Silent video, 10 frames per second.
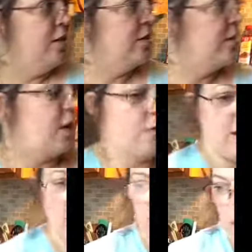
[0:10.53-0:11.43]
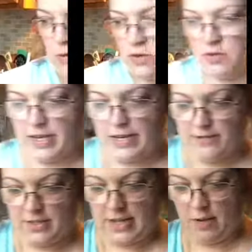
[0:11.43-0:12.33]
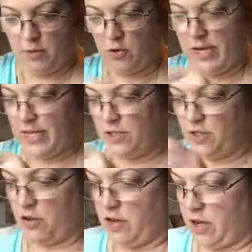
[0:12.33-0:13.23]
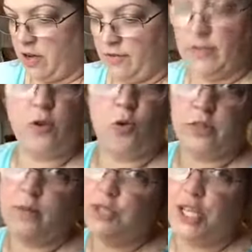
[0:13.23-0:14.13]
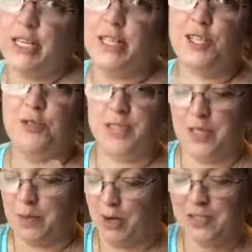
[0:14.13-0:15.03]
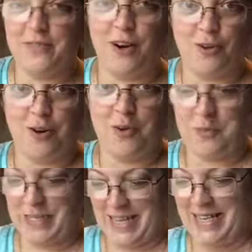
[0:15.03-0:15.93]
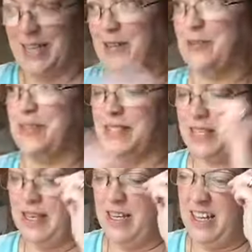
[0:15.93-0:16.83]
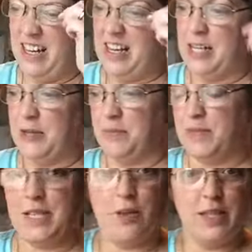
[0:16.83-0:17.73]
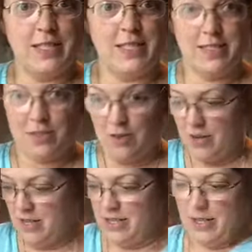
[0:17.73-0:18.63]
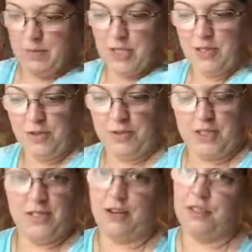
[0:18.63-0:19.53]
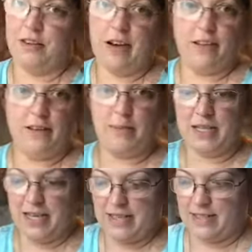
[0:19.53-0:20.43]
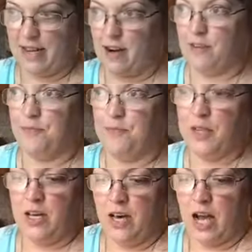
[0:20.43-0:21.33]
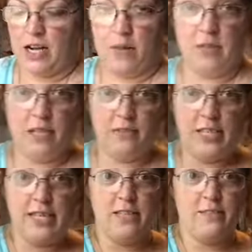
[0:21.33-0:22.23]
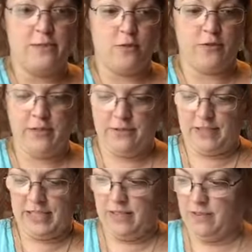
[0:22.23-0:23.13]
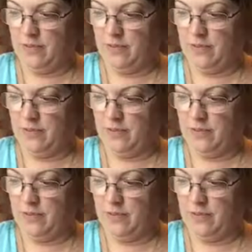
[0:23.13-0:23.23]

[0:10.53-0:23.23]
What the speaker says: So that's what we're going to have today. I'm going to go ahead and start off. Of course, I'm shooting and using the box of au gratin potatoes. So let's get started. I'm just using, y'all know how I love my cast iron. I got my oven heated to 450.